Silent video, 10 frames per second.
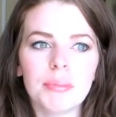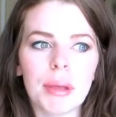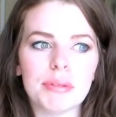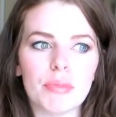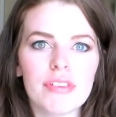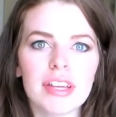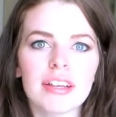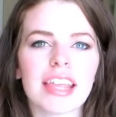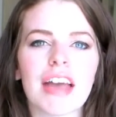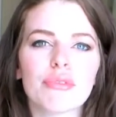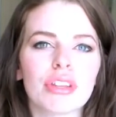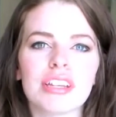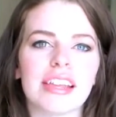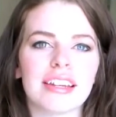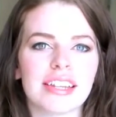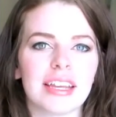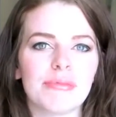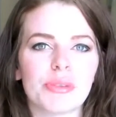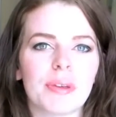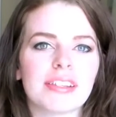Baby's moving? Because I haven't really said it to
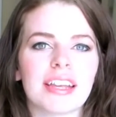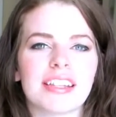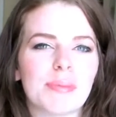him just because like